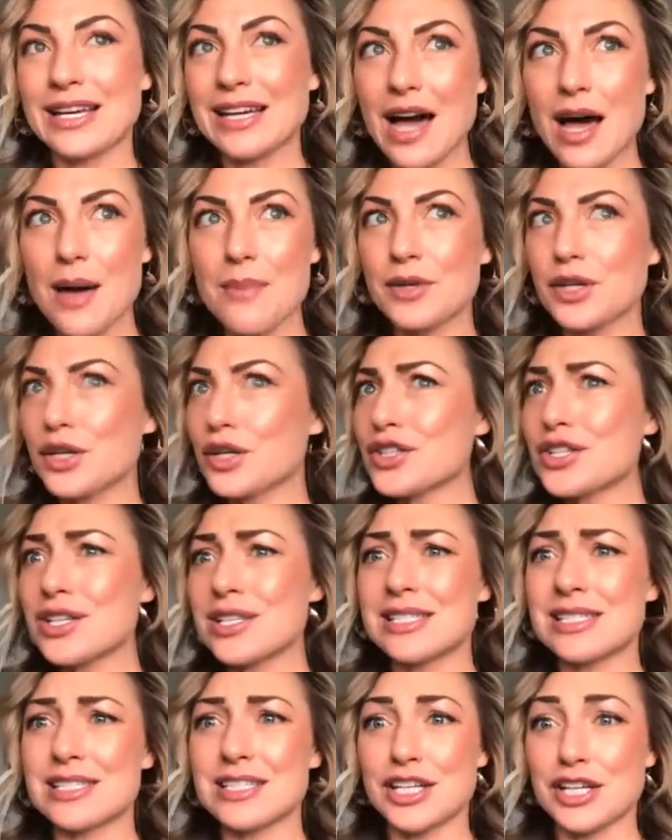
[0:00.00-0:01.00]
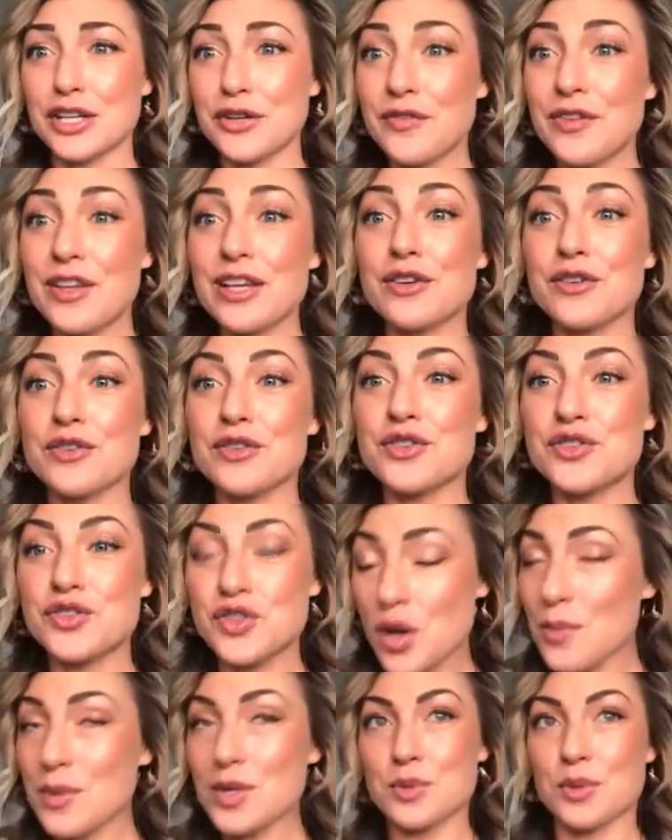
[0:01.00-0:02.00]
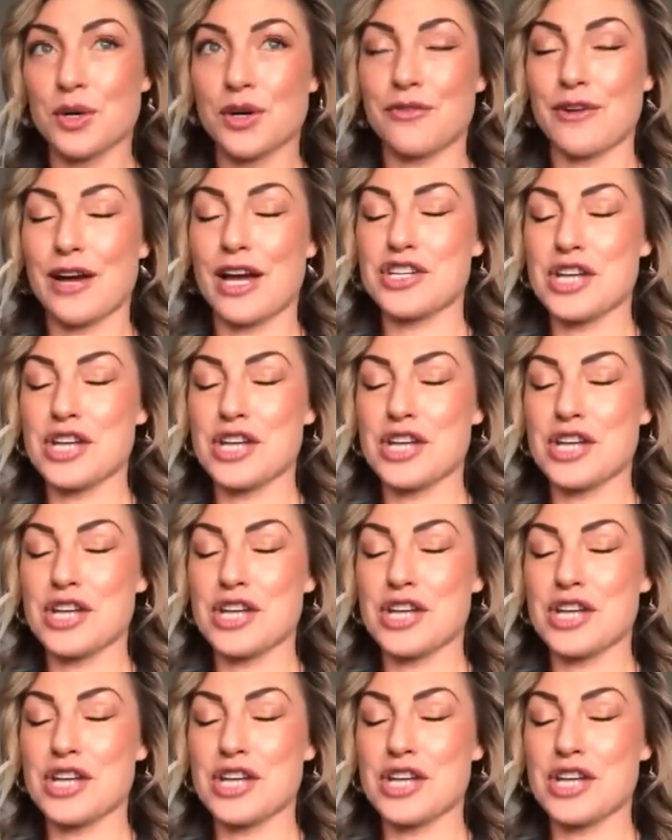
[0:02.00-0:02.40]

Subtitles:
up, you feel so much more refreshed.